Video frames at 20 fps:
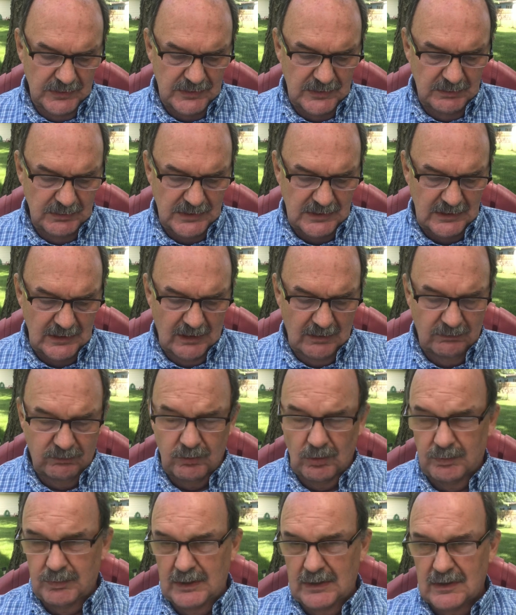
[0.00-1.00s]
himself will
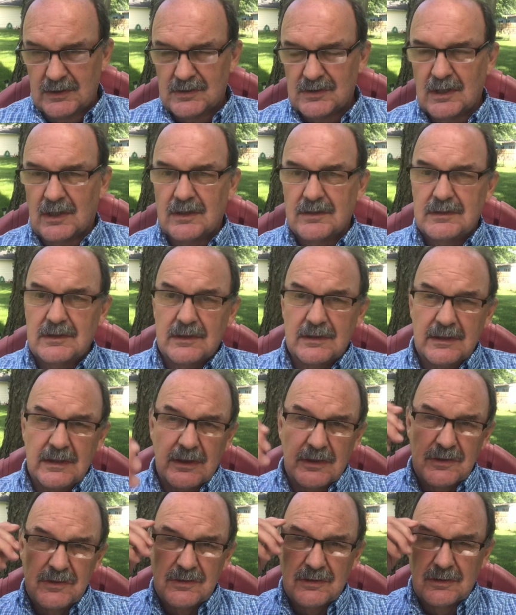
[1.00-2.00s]
be exalted. And
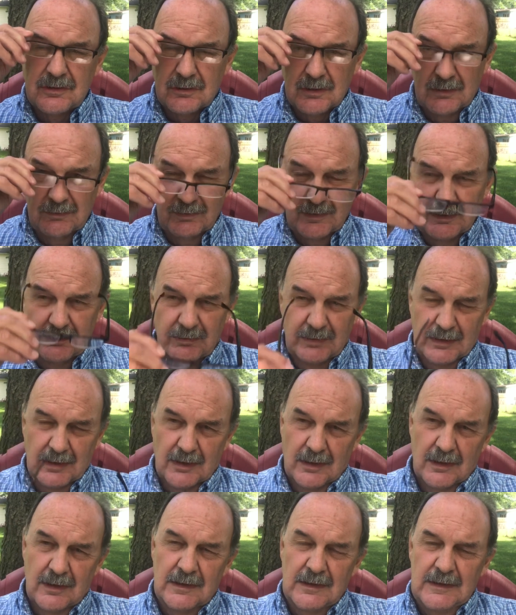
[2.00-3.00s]
there's the drift of it
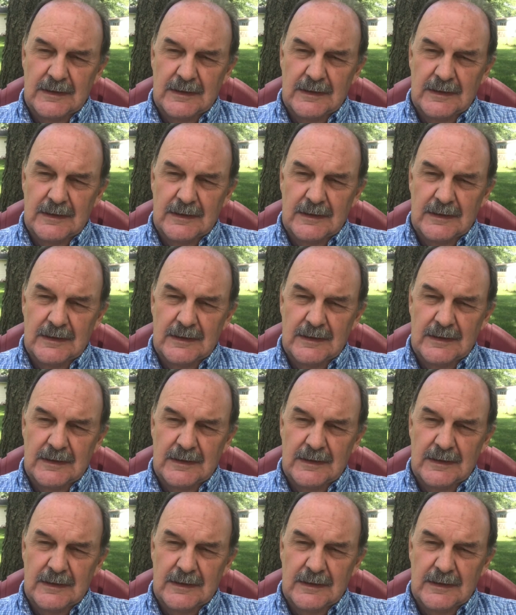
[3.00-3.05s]
all.